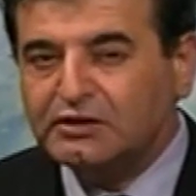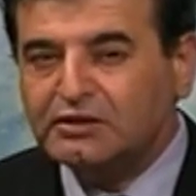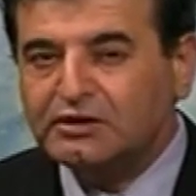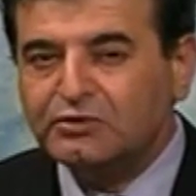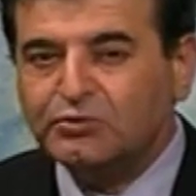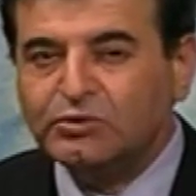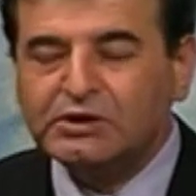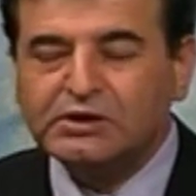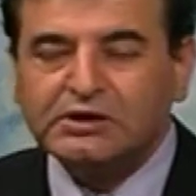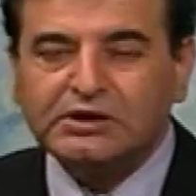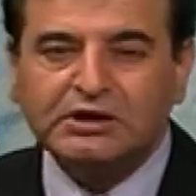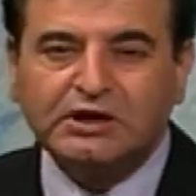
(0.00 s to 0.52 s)
They
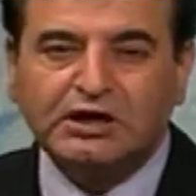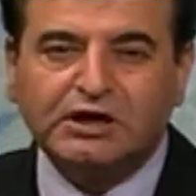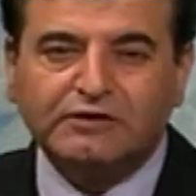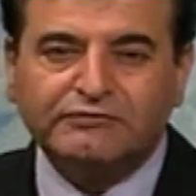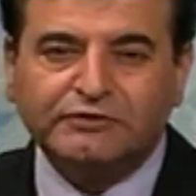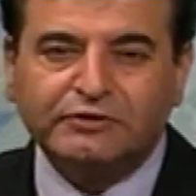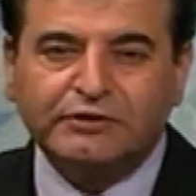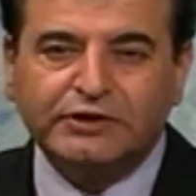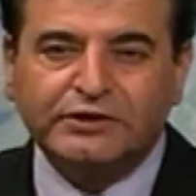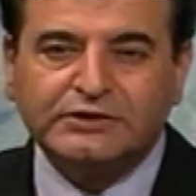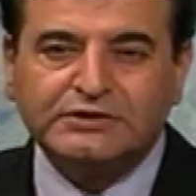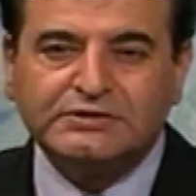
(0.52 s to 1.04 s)
will
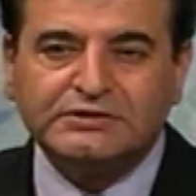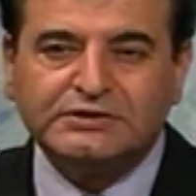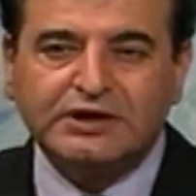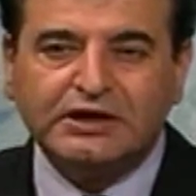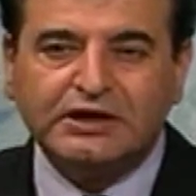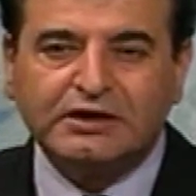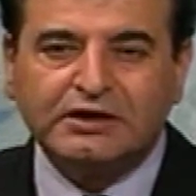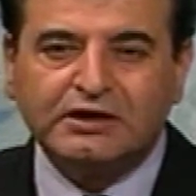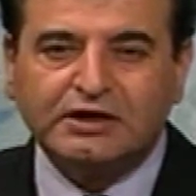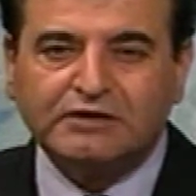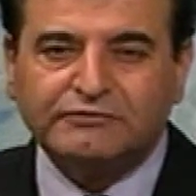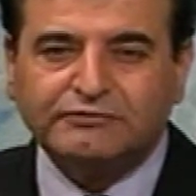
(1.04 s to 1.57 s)
cover it
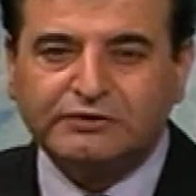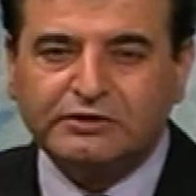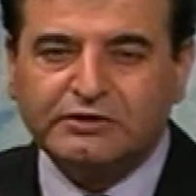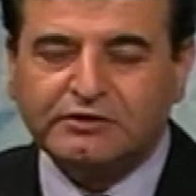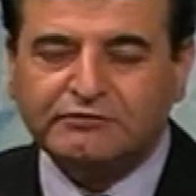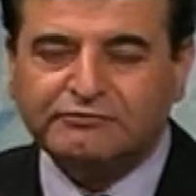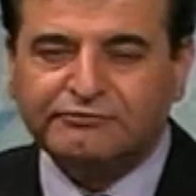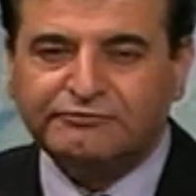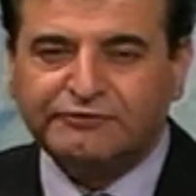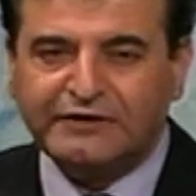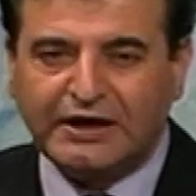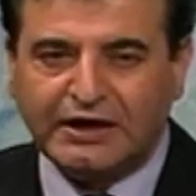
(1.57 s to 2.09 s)
and cover
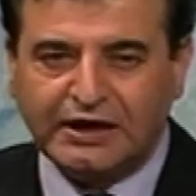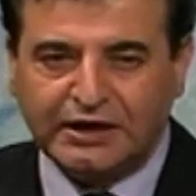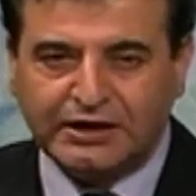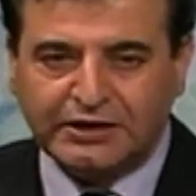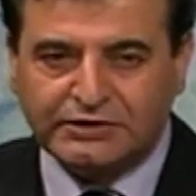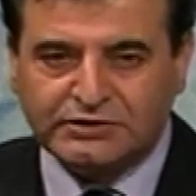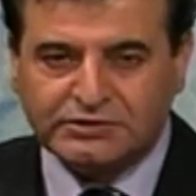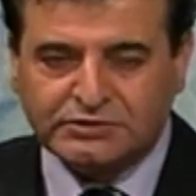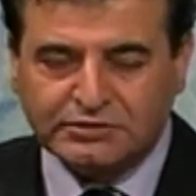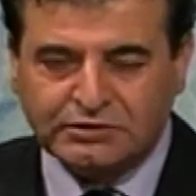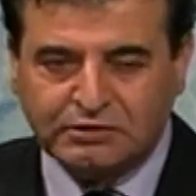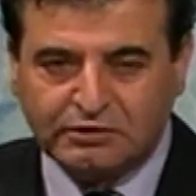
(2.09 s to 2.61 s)
the
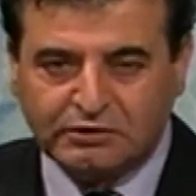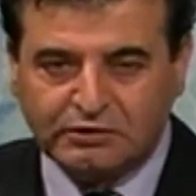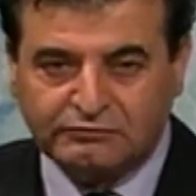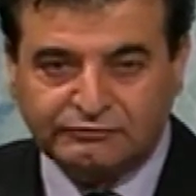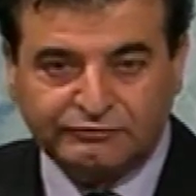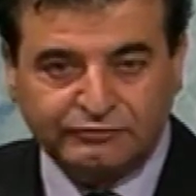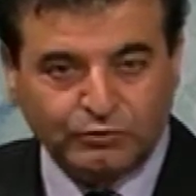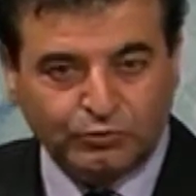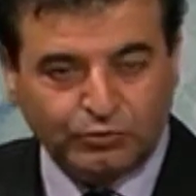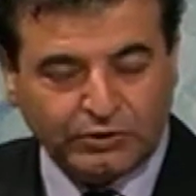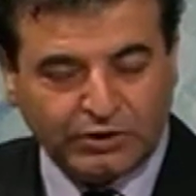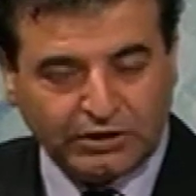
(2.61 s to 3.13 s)
facts
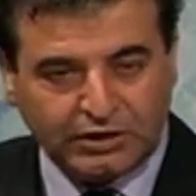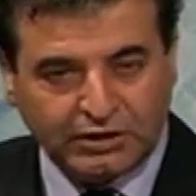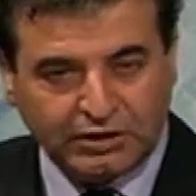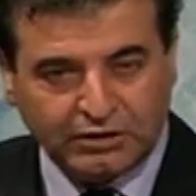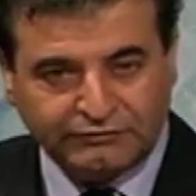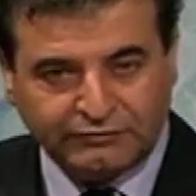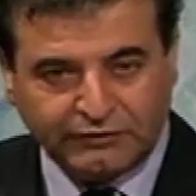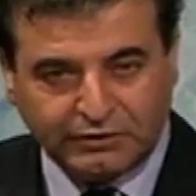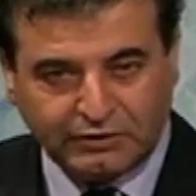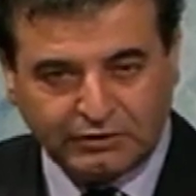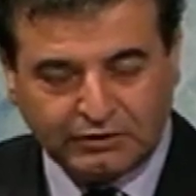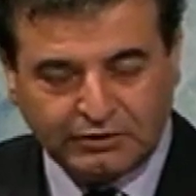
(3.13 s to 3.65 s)
of
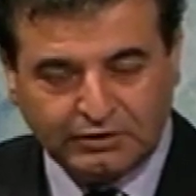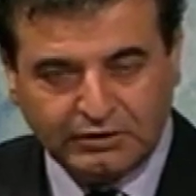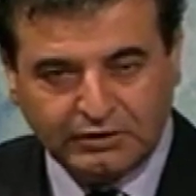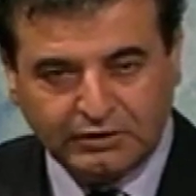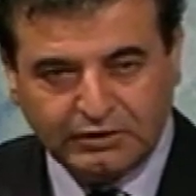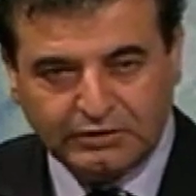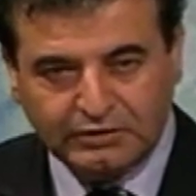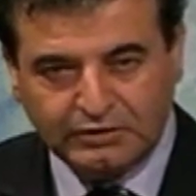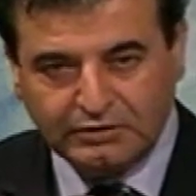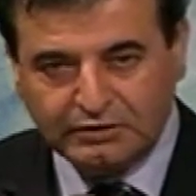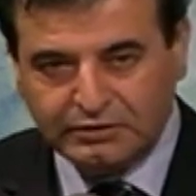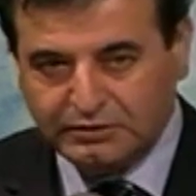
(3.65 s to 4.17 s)
whatever
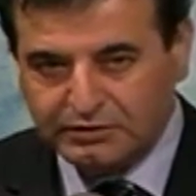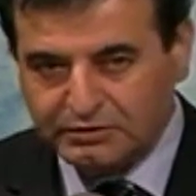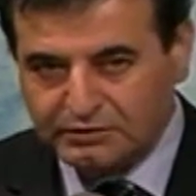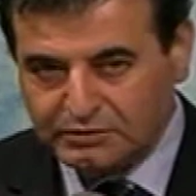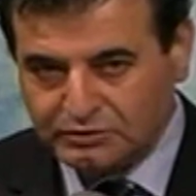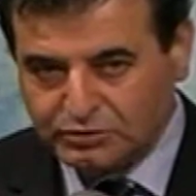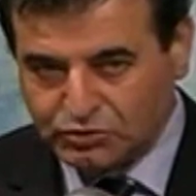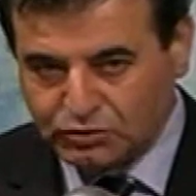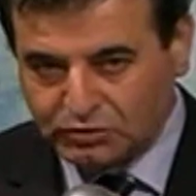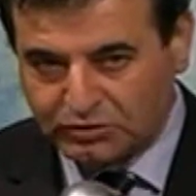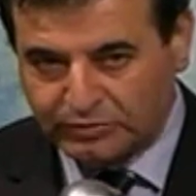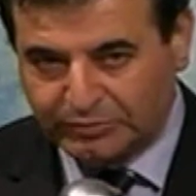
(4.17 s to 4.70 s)

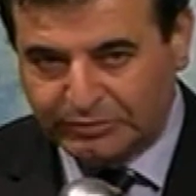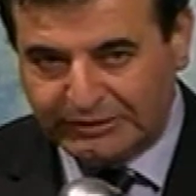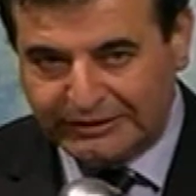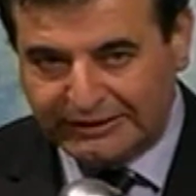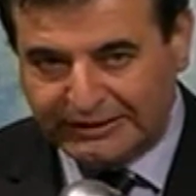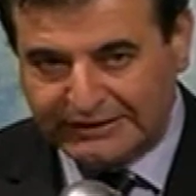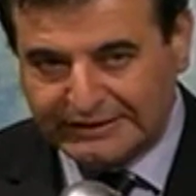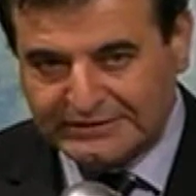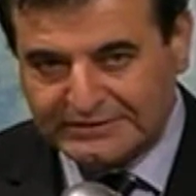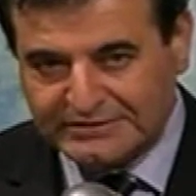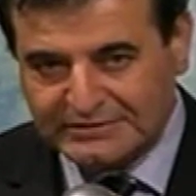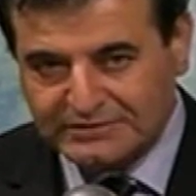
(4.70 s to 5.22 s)
took
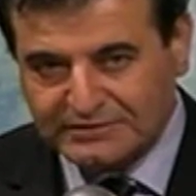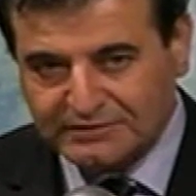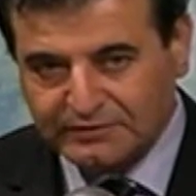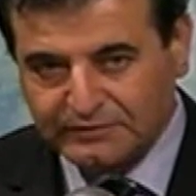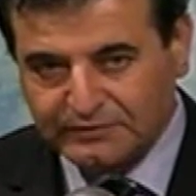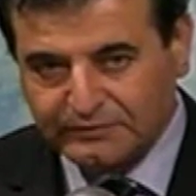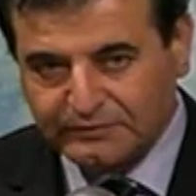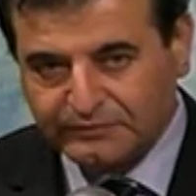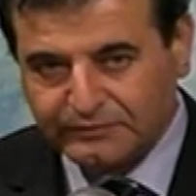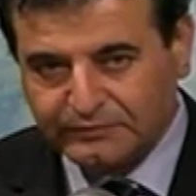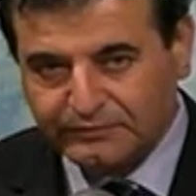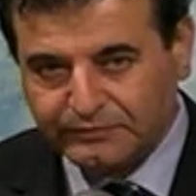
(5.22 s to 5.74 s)
place.
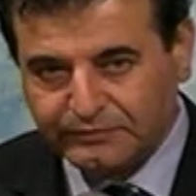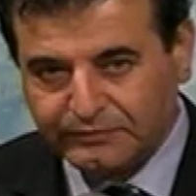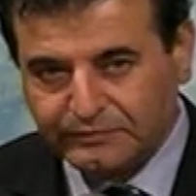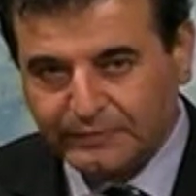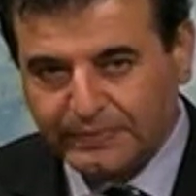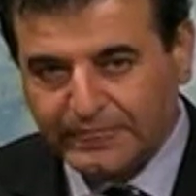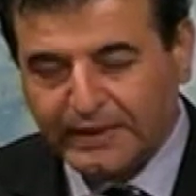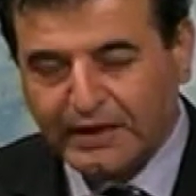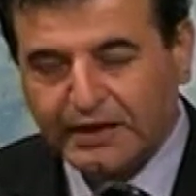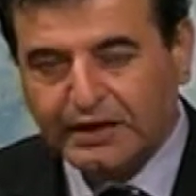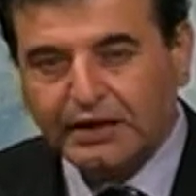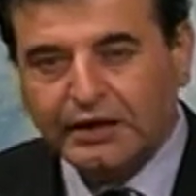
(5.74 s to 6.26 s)

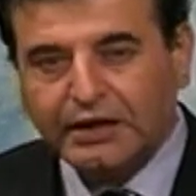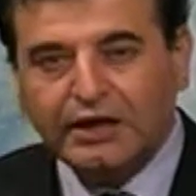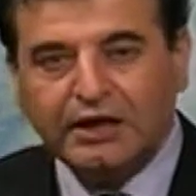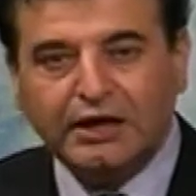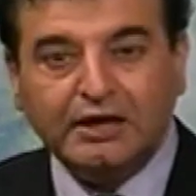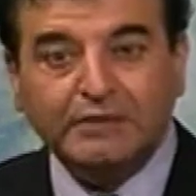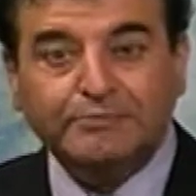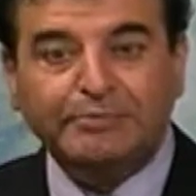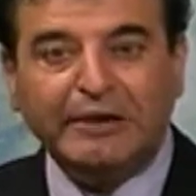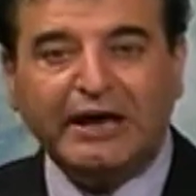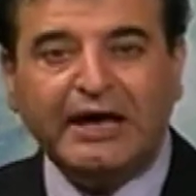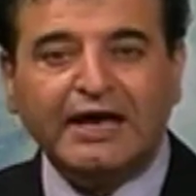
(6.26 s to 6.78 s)

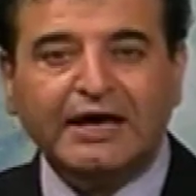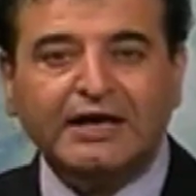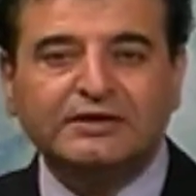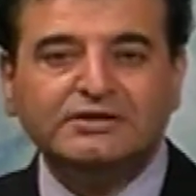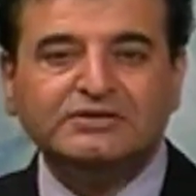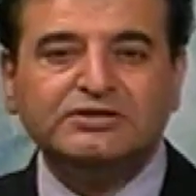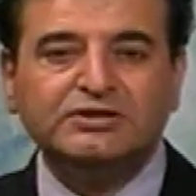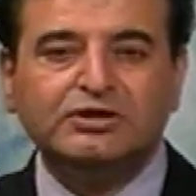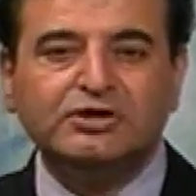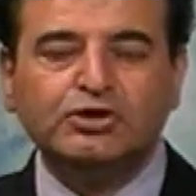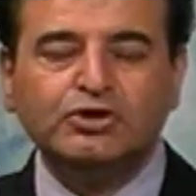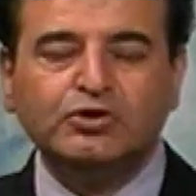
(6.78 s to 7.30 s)
A
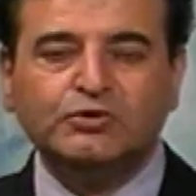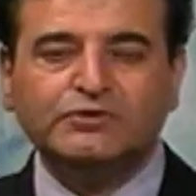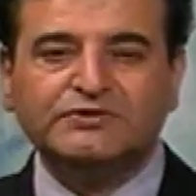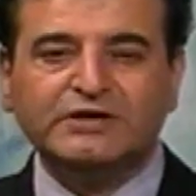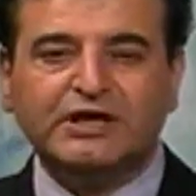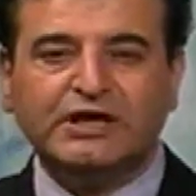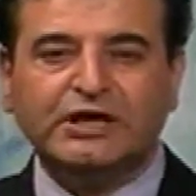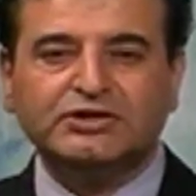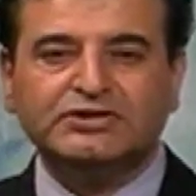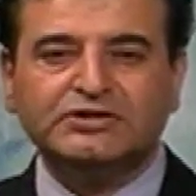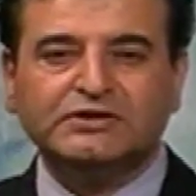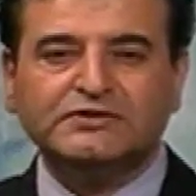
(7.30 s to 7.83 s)
bad news
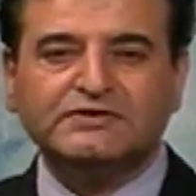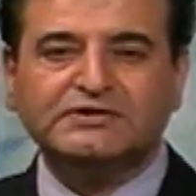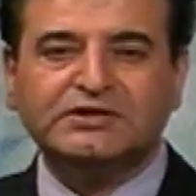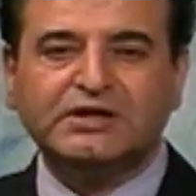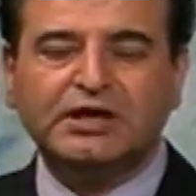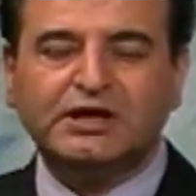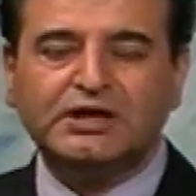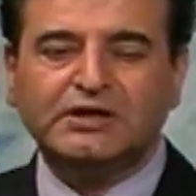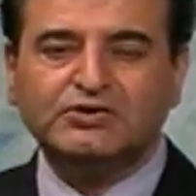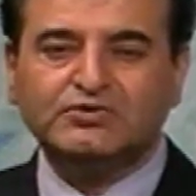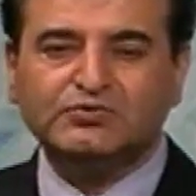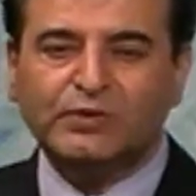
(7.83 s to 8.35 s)
agency
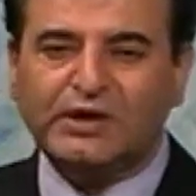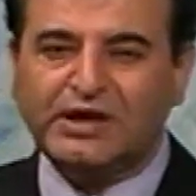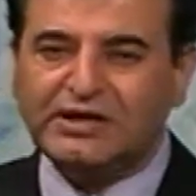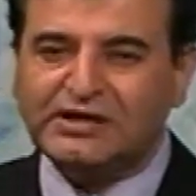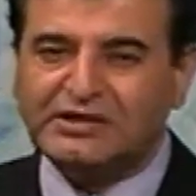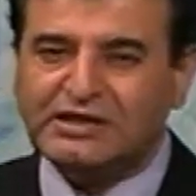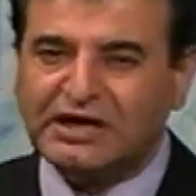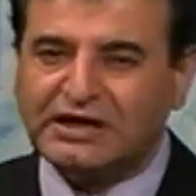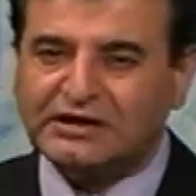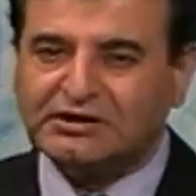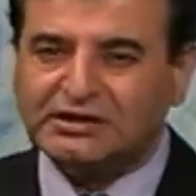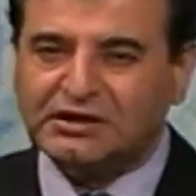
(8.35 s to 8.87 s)
is
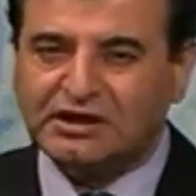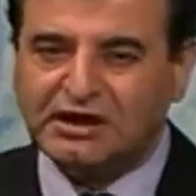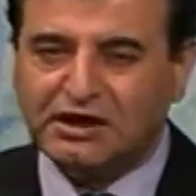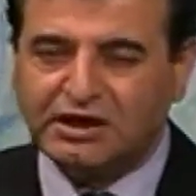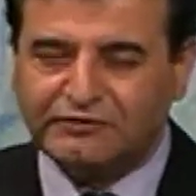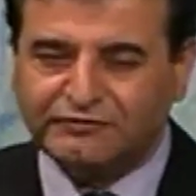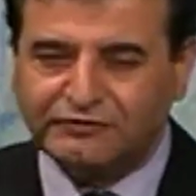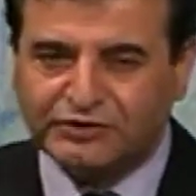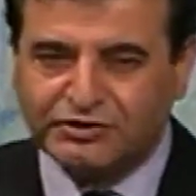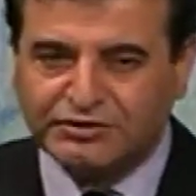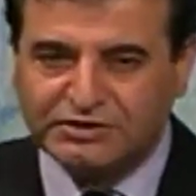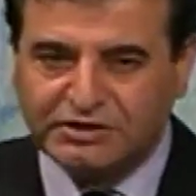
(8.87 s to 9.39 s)
one that
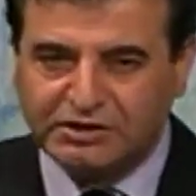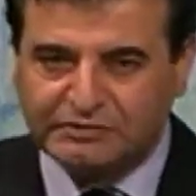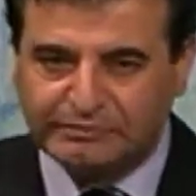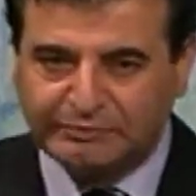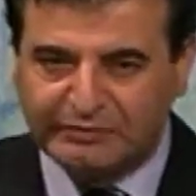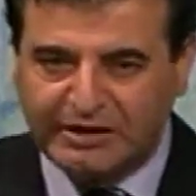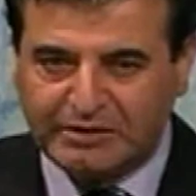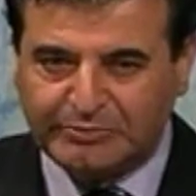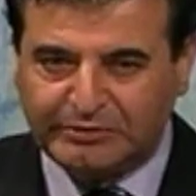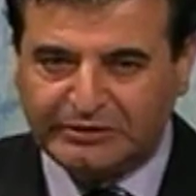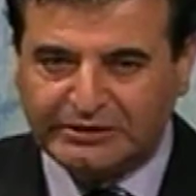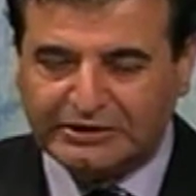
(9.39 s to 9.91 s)
covers it
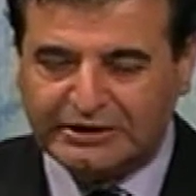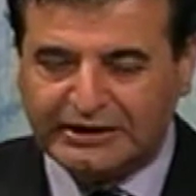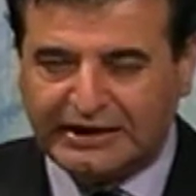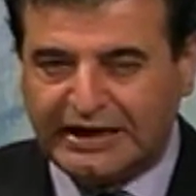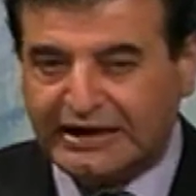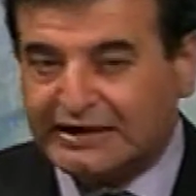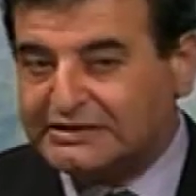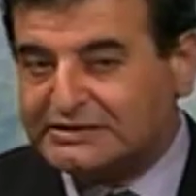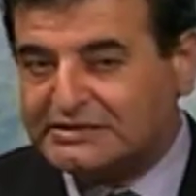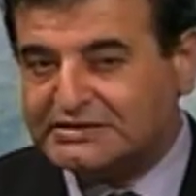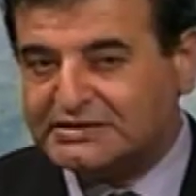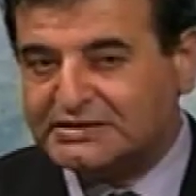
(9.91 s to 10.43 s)
maybe
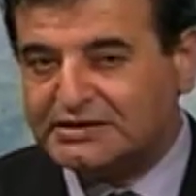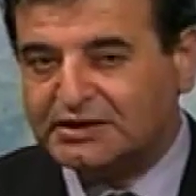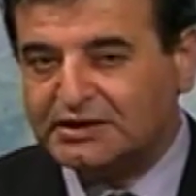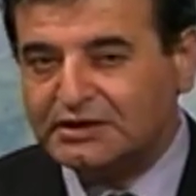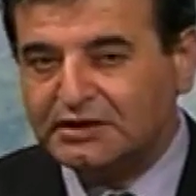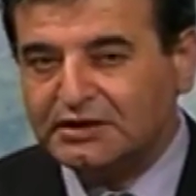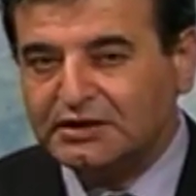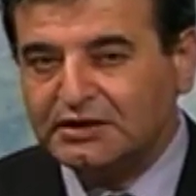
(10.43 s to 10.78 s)
late,